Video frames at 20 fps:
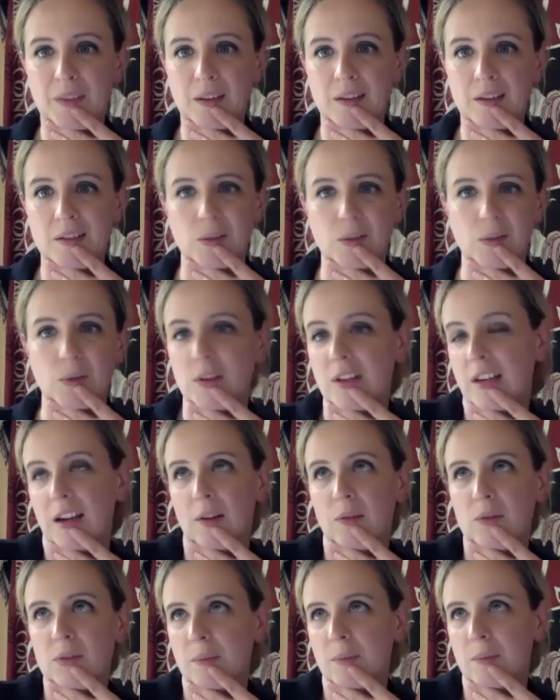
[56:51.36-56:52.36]
or you
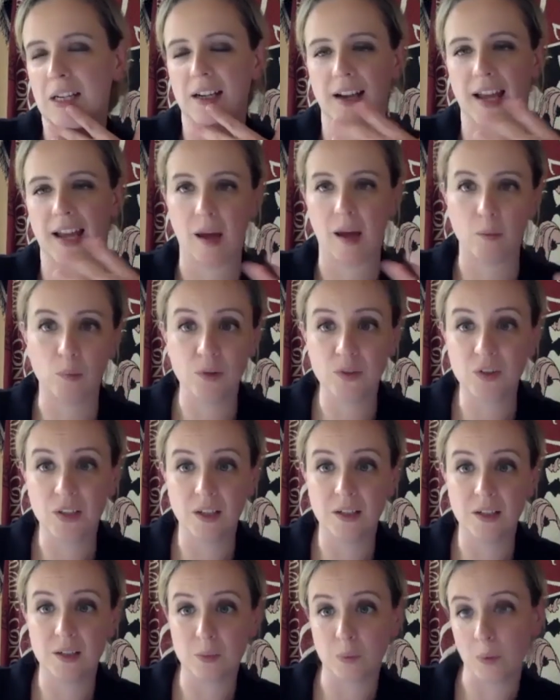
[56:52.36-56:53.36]
know something like
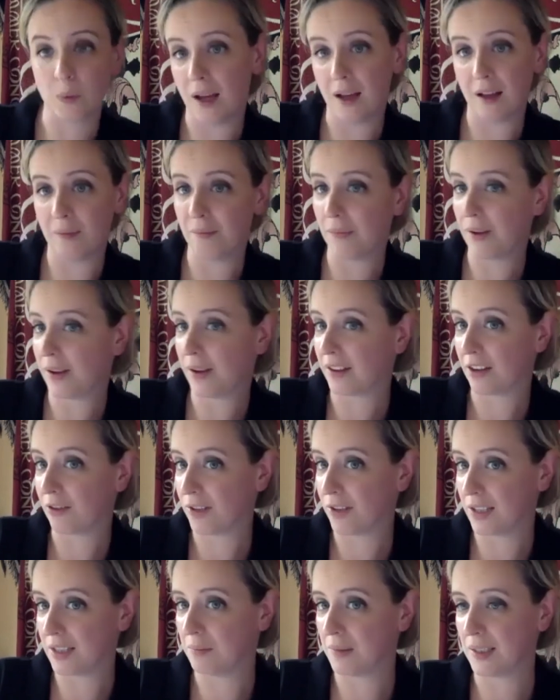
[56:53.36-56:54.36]
hamilton as well
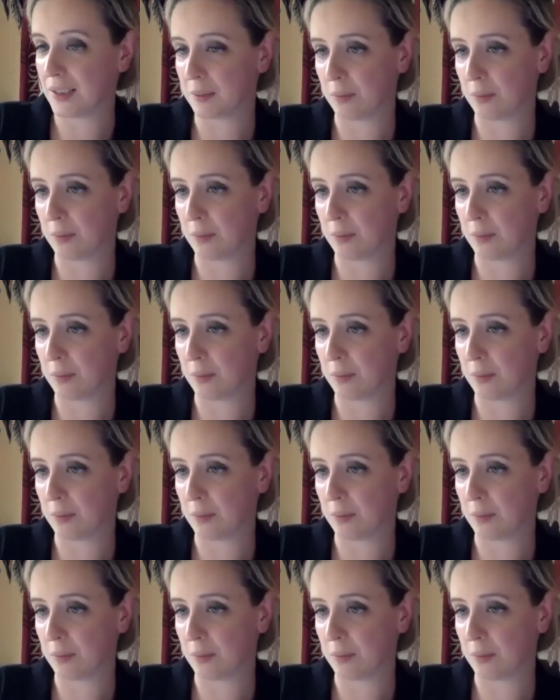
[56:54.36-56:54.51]
incredibly yeah.